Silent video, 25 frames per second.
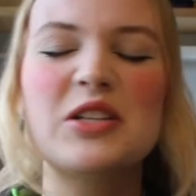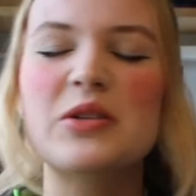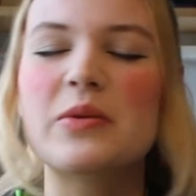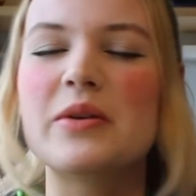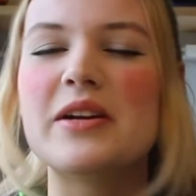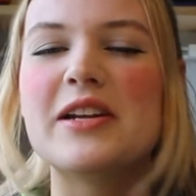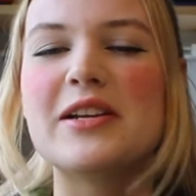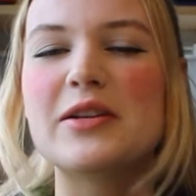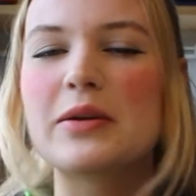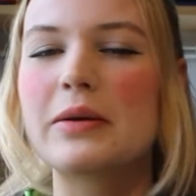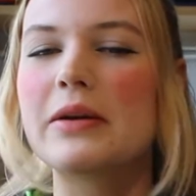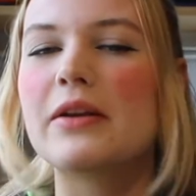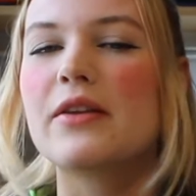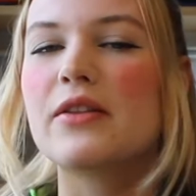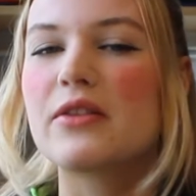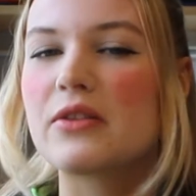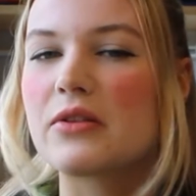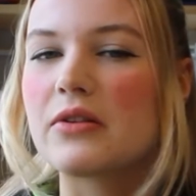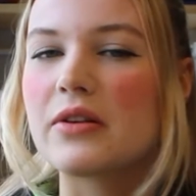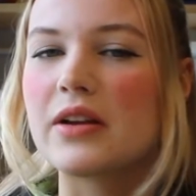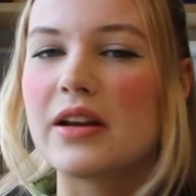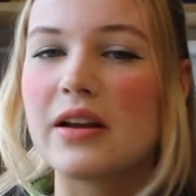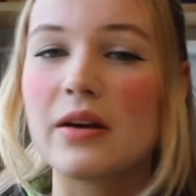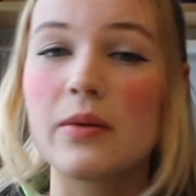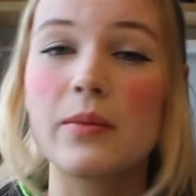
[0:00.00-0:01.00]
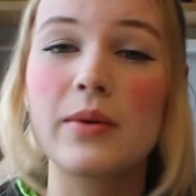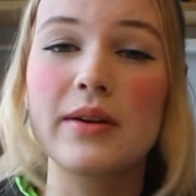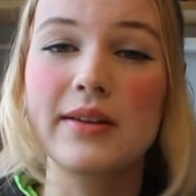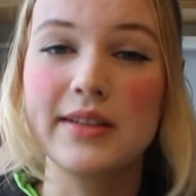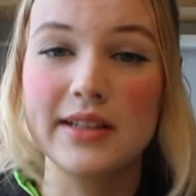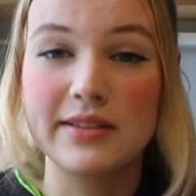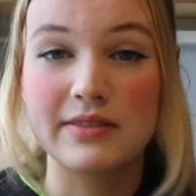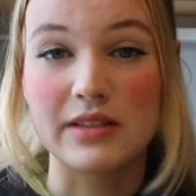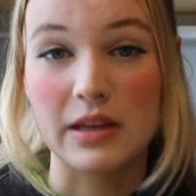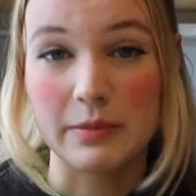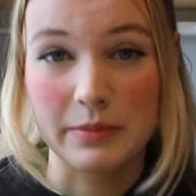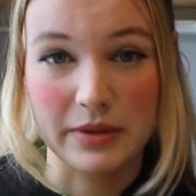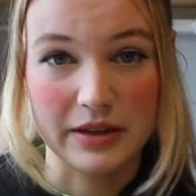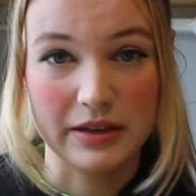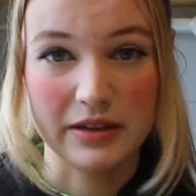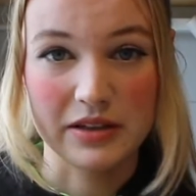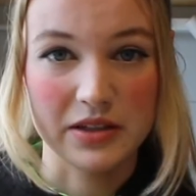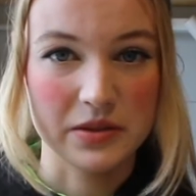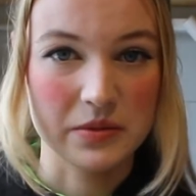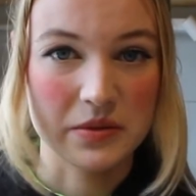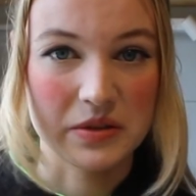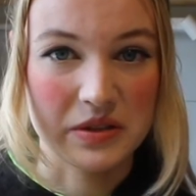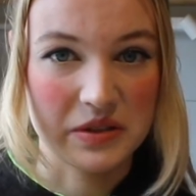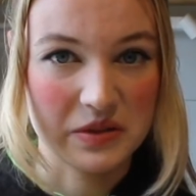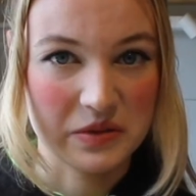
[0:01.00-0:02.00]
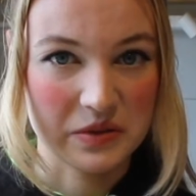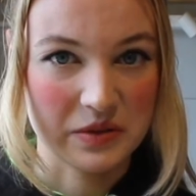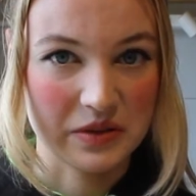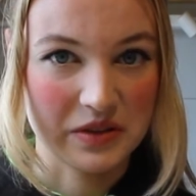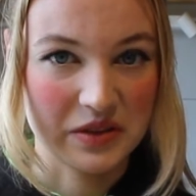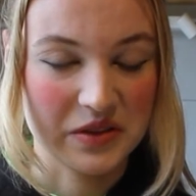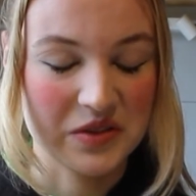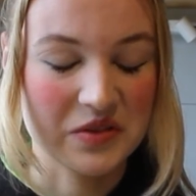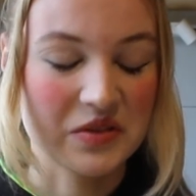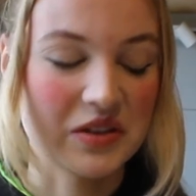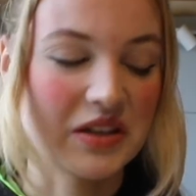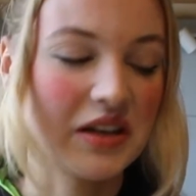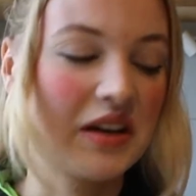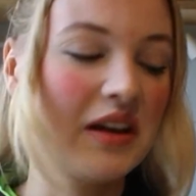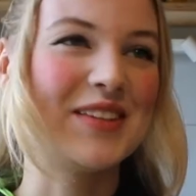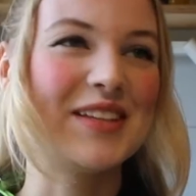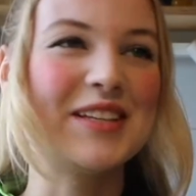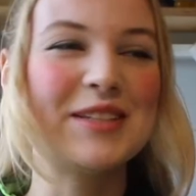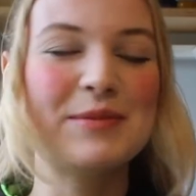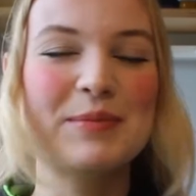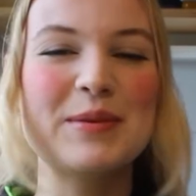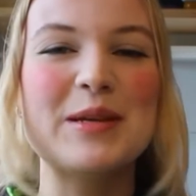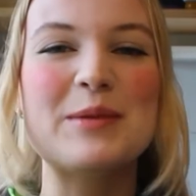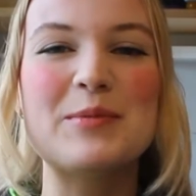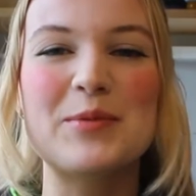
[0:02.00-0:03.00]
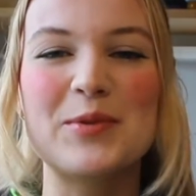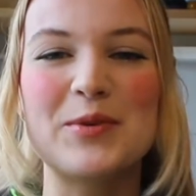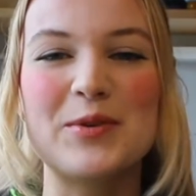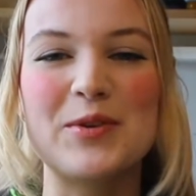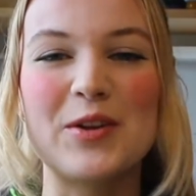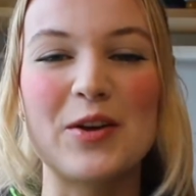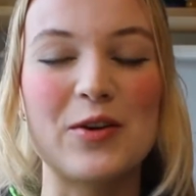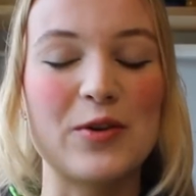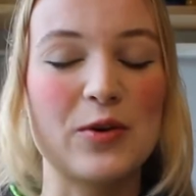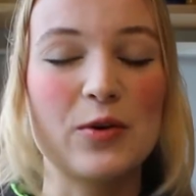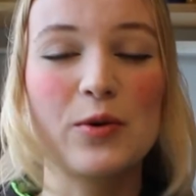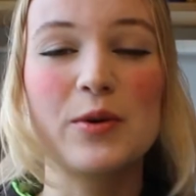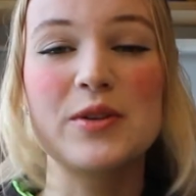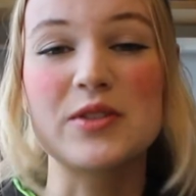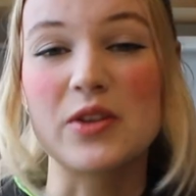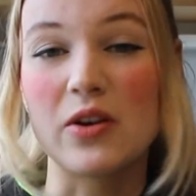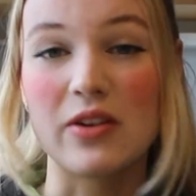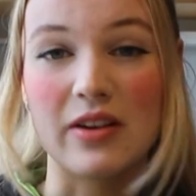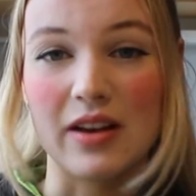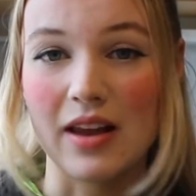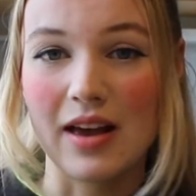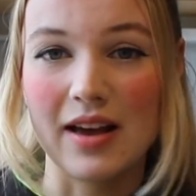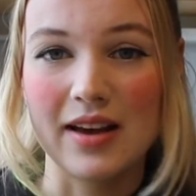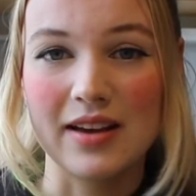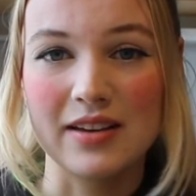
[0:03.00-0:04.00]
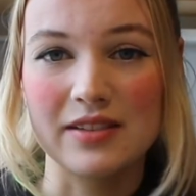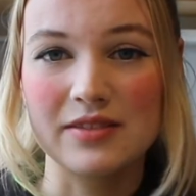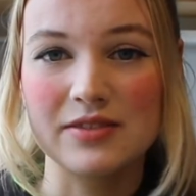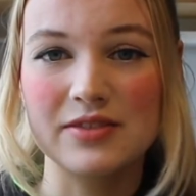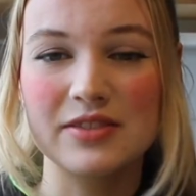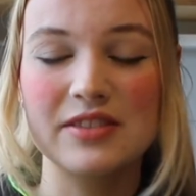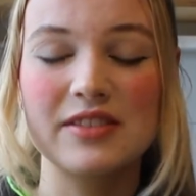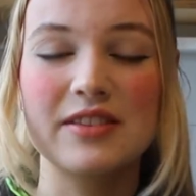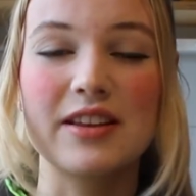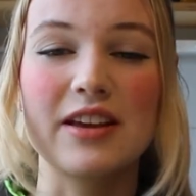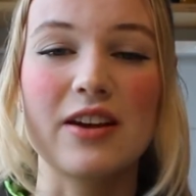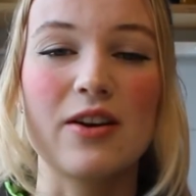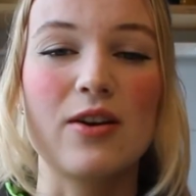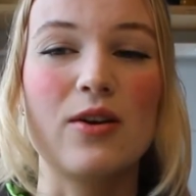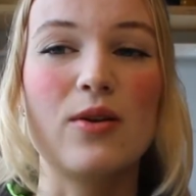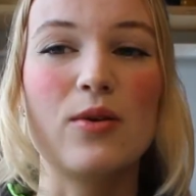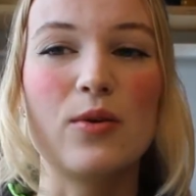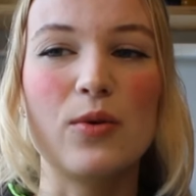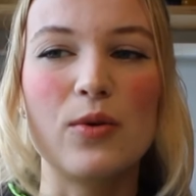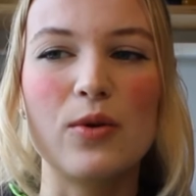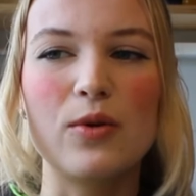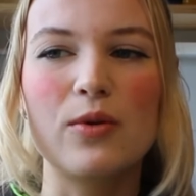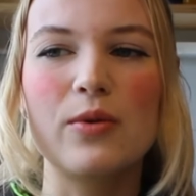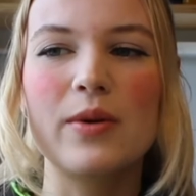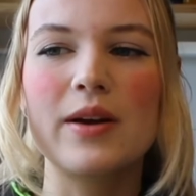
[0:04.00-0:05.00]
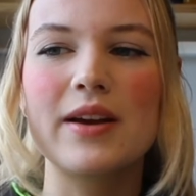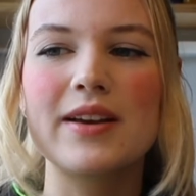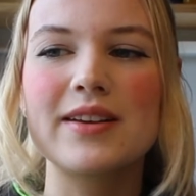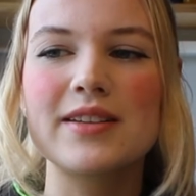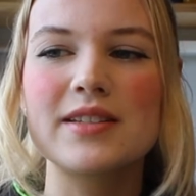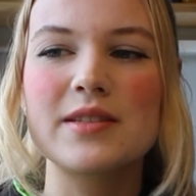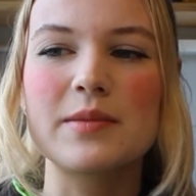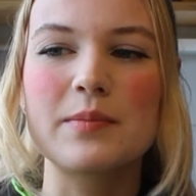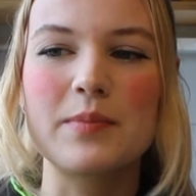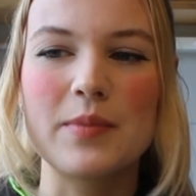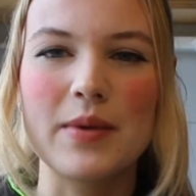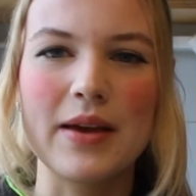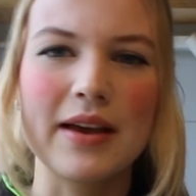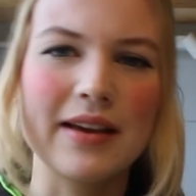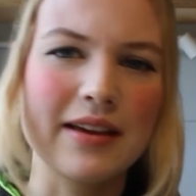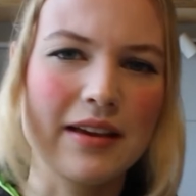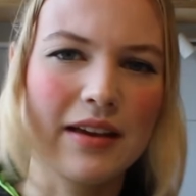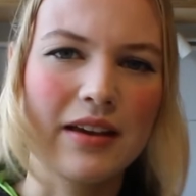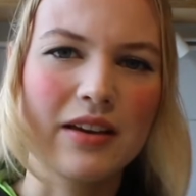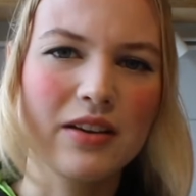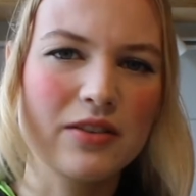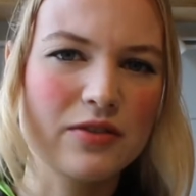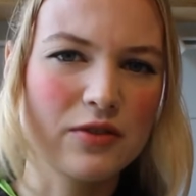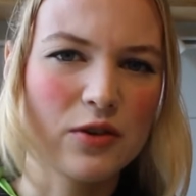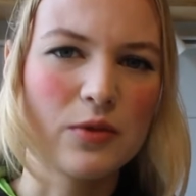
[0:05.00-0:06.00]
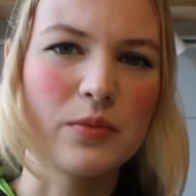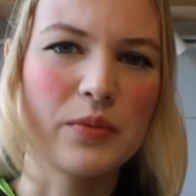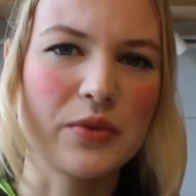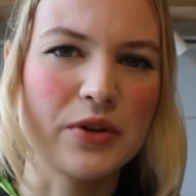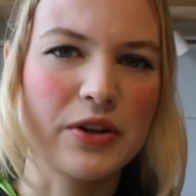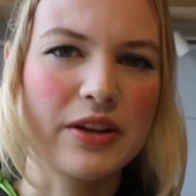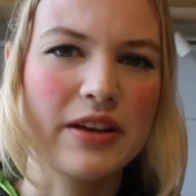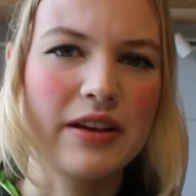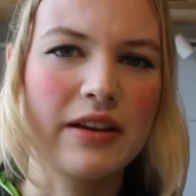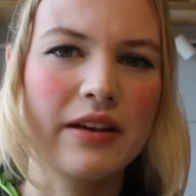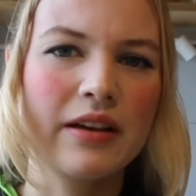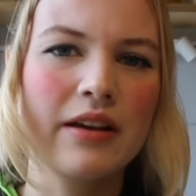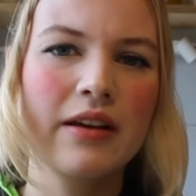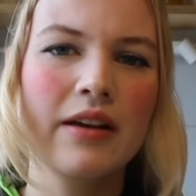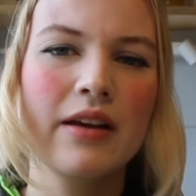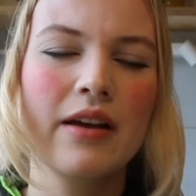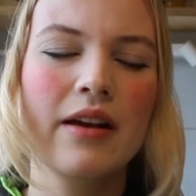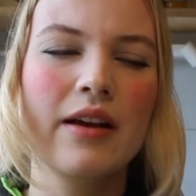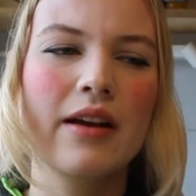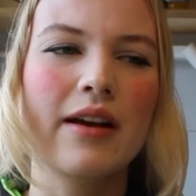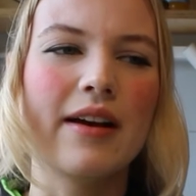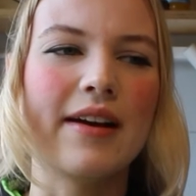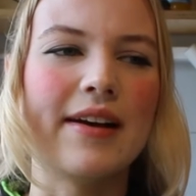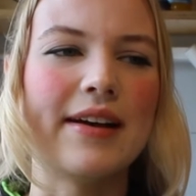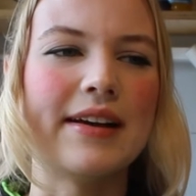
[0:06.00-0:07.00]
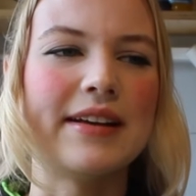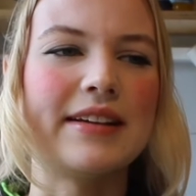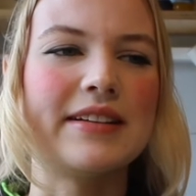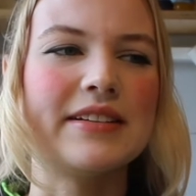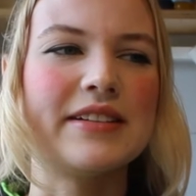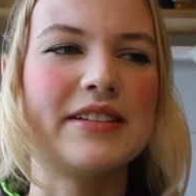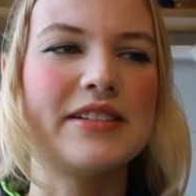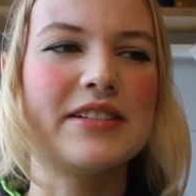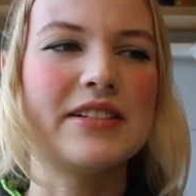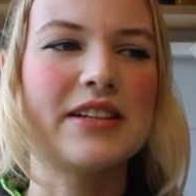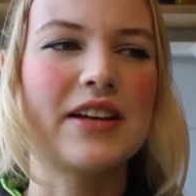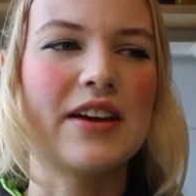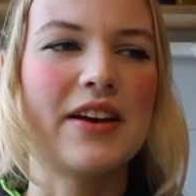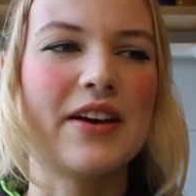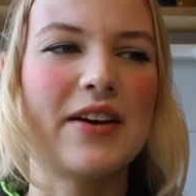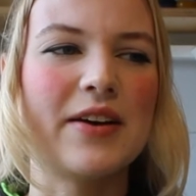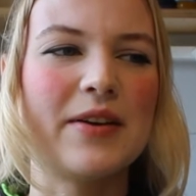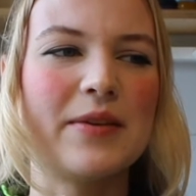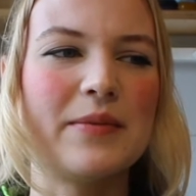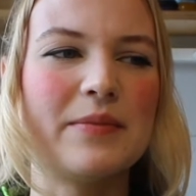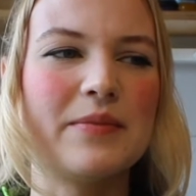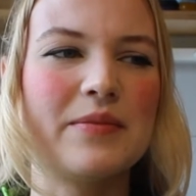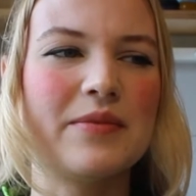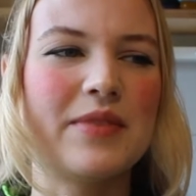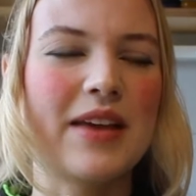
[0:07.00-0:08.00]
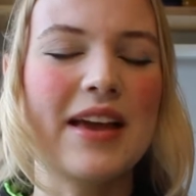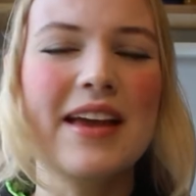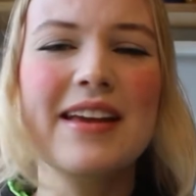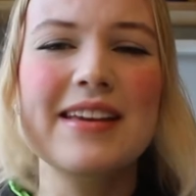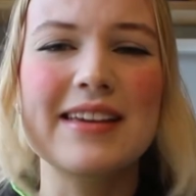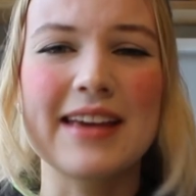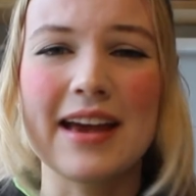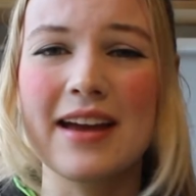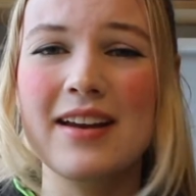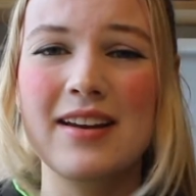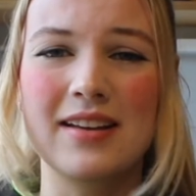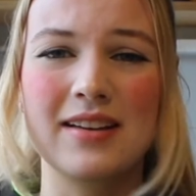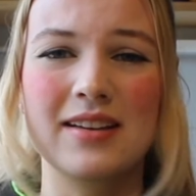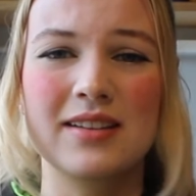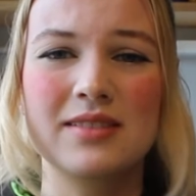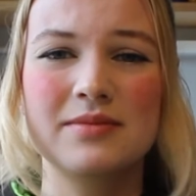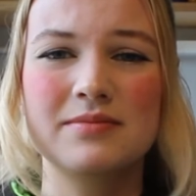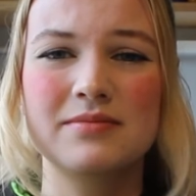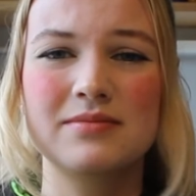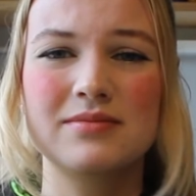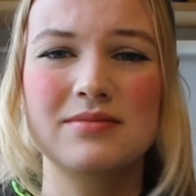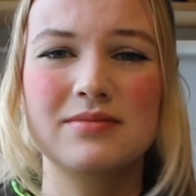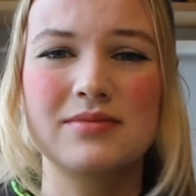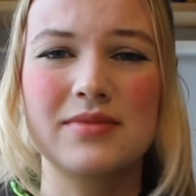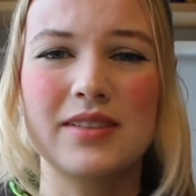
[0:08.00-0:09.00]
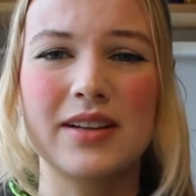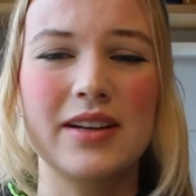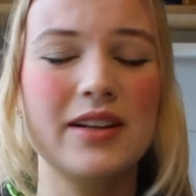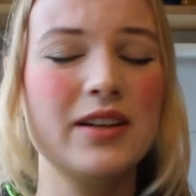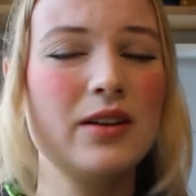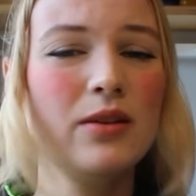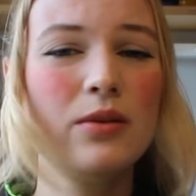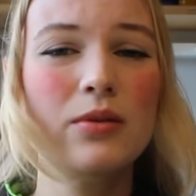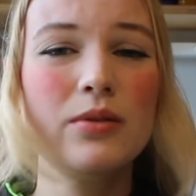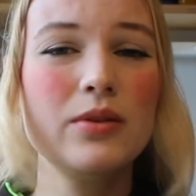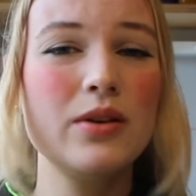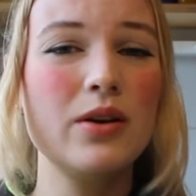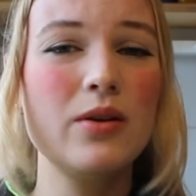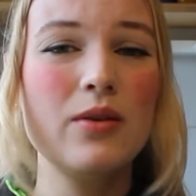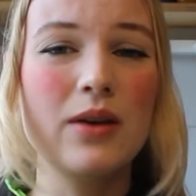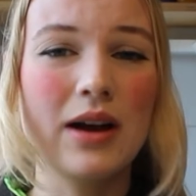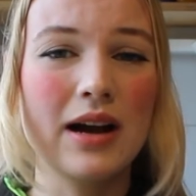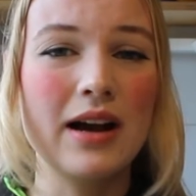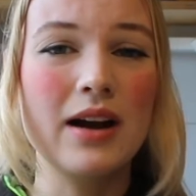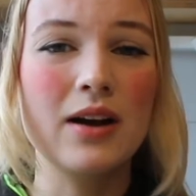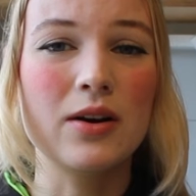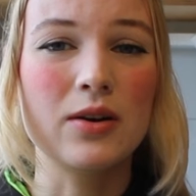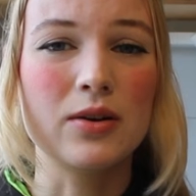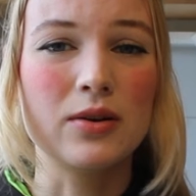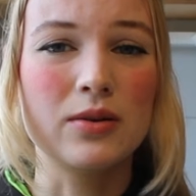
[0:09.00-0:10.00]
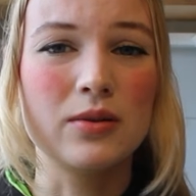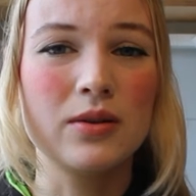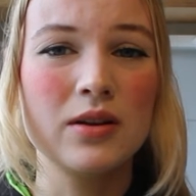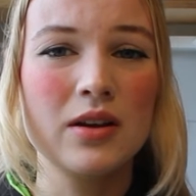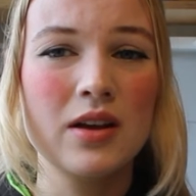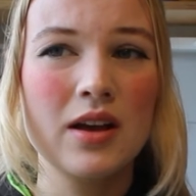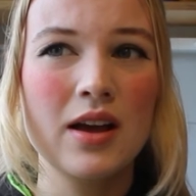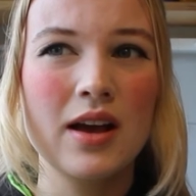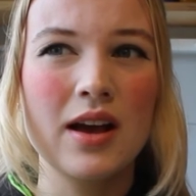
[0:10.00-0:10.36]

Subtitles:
2023. We leave that back in 2023. These people are always on live. They are always begging for money and they get it. I don't know how.